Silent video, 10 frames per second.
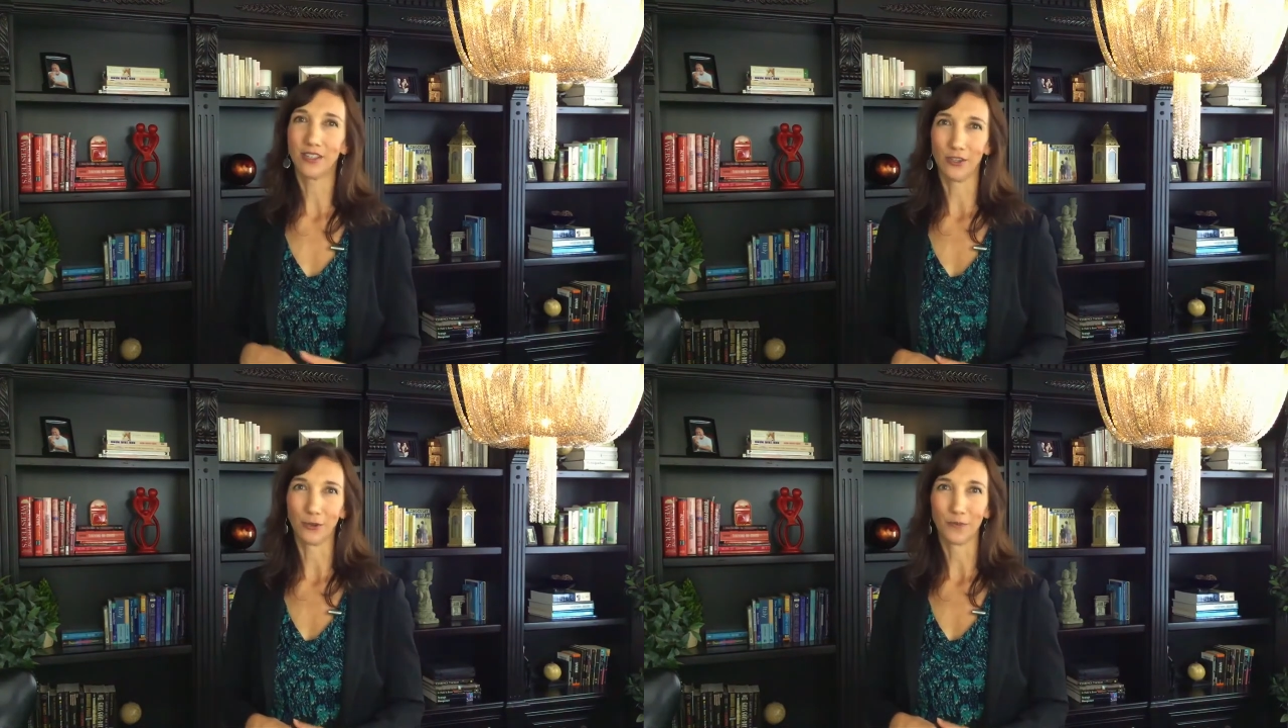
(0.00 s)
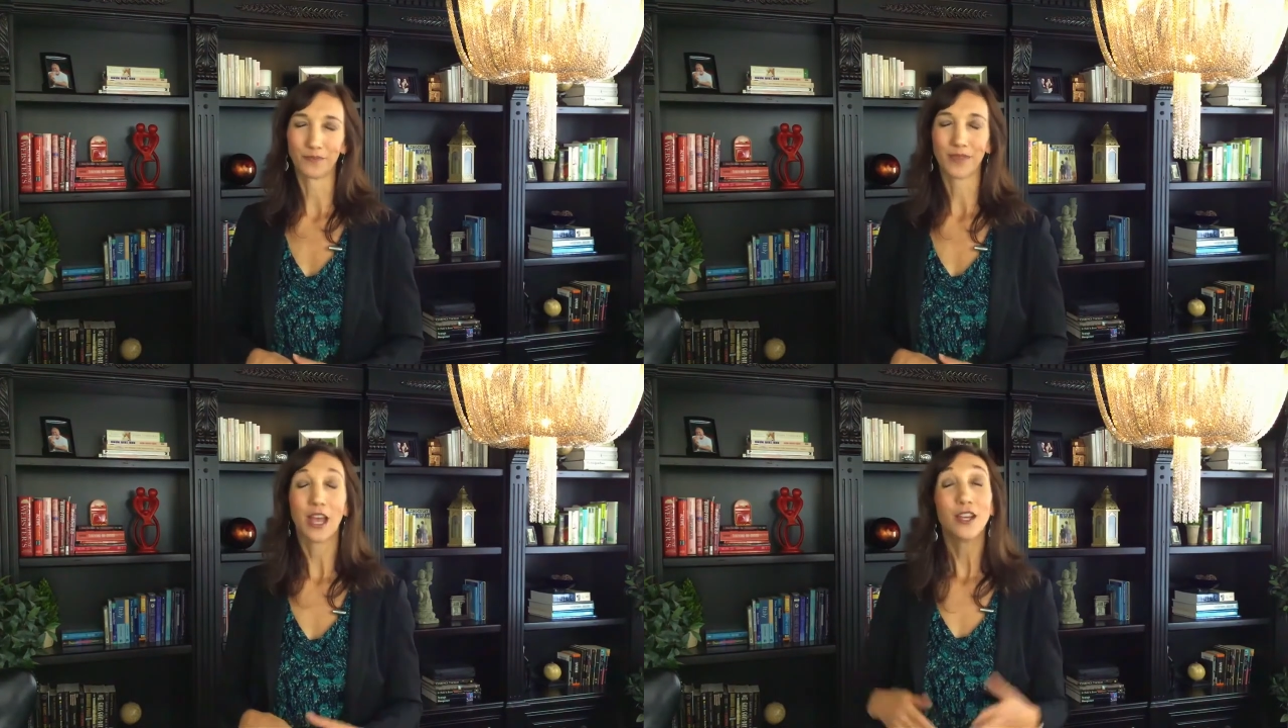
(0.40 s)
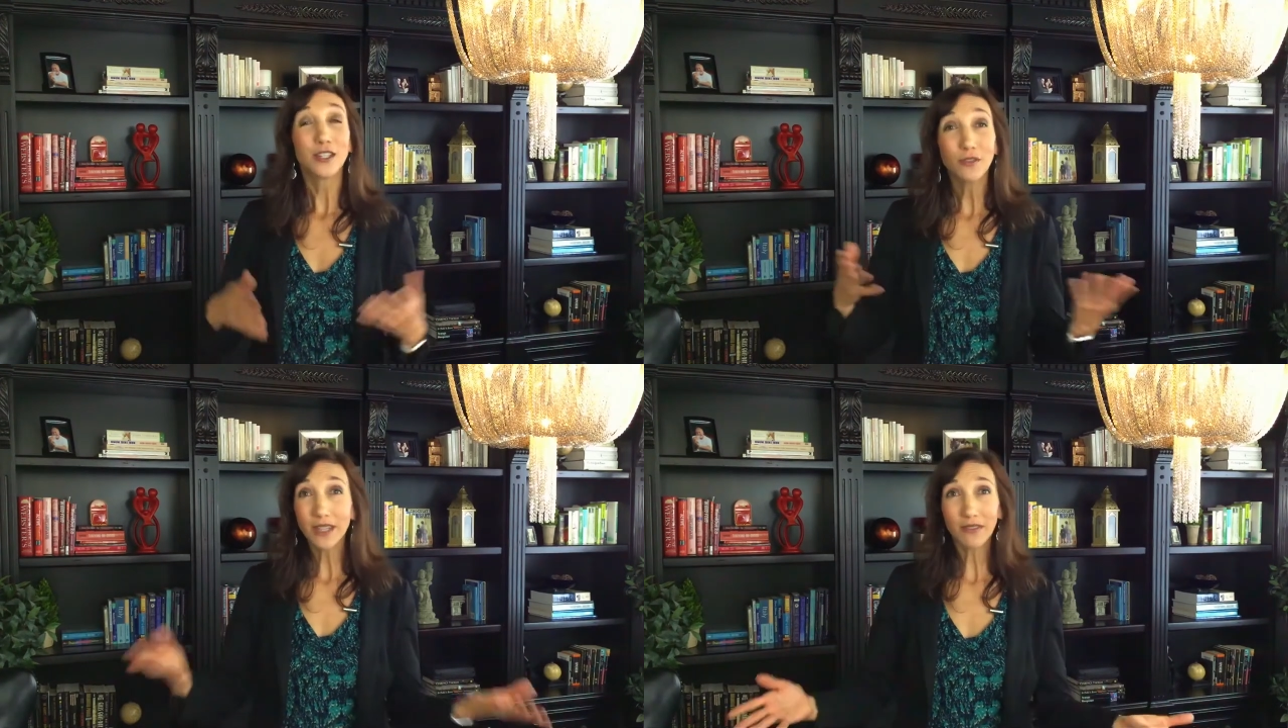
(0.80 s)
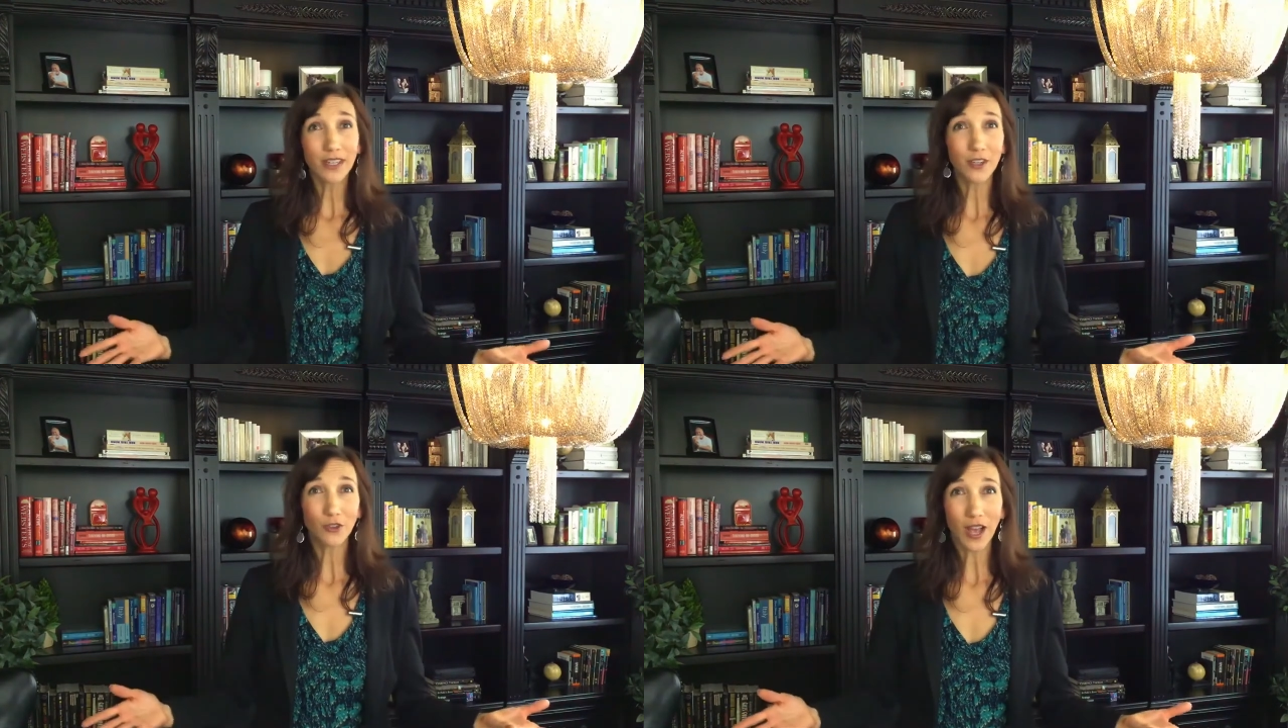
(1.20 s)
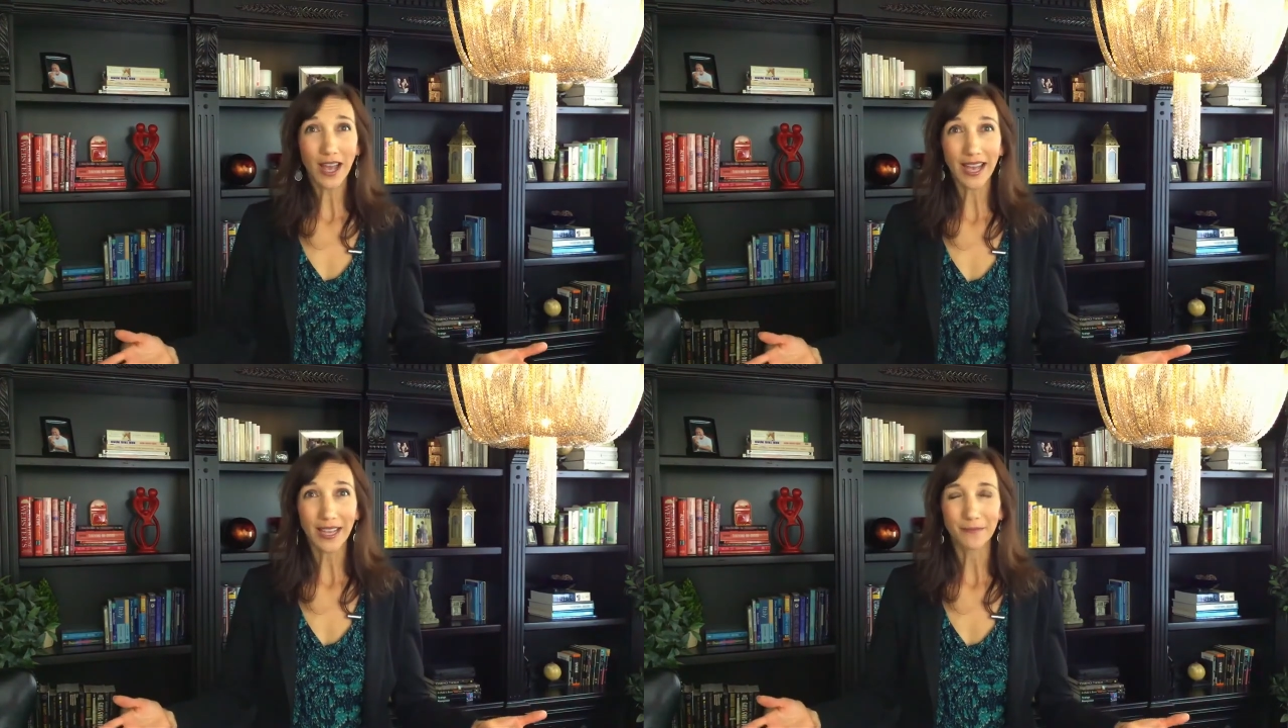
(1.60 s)
to do. So give it a
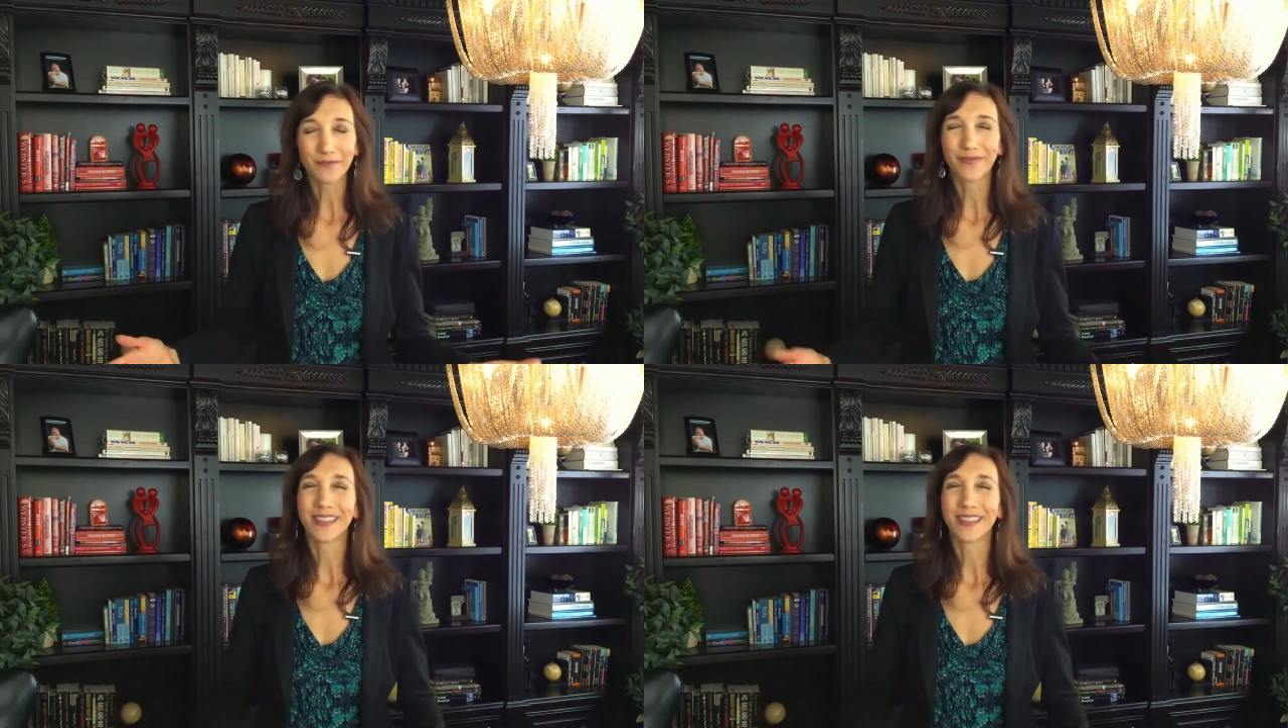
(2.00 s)
try.